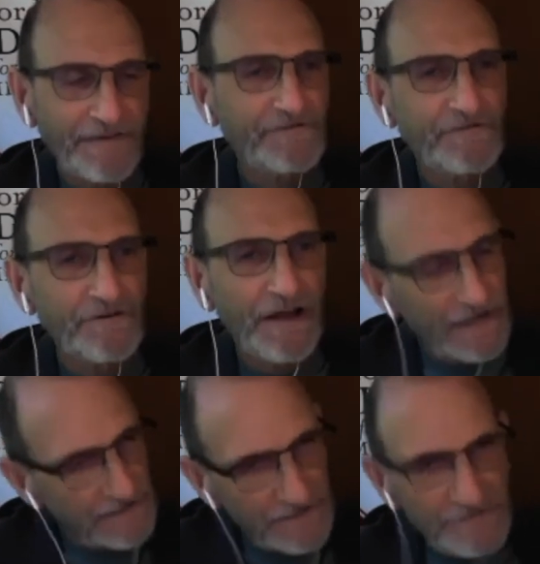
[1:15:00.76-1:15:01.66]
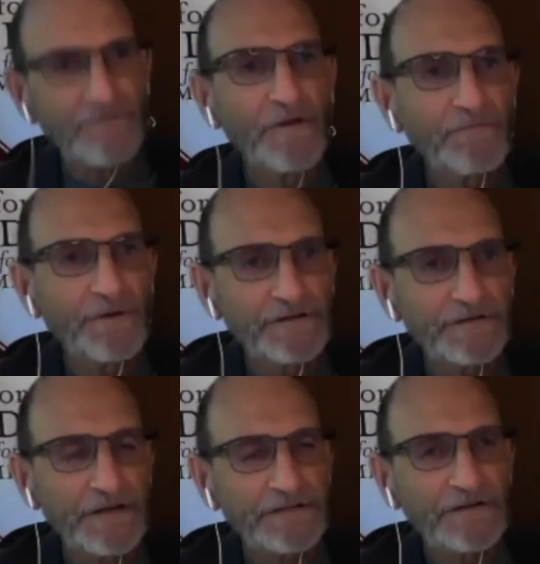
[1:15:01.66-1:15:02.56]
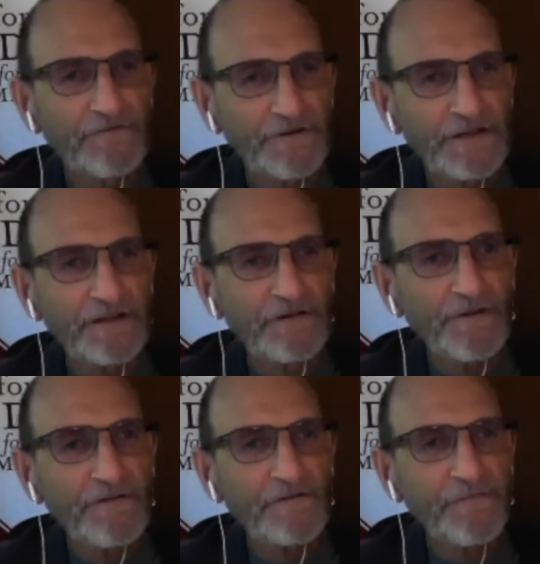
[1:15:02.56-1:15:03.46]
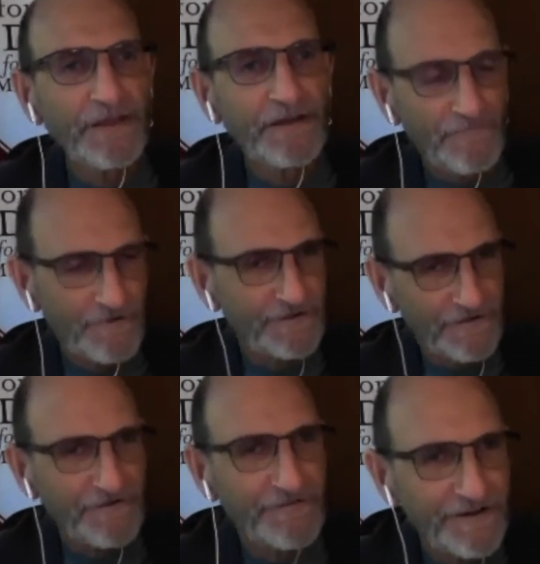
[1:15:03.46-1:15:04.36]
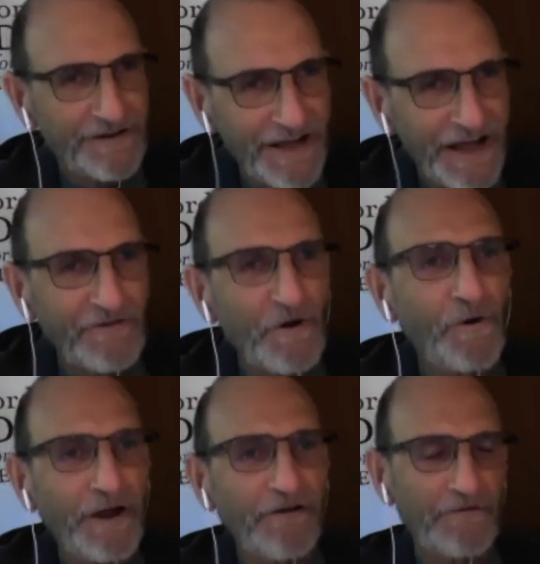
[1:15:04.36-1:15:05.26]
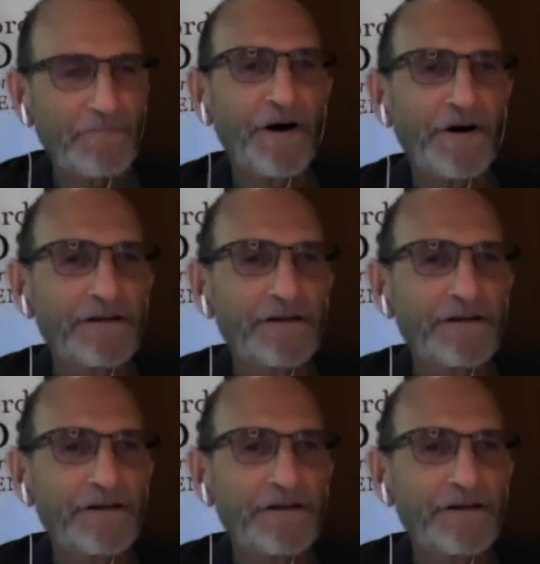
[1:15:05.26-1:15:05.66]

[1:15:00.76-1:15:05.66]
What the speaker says: of strategies that we've been discussing for dealing with them really are a kind of a coherent body of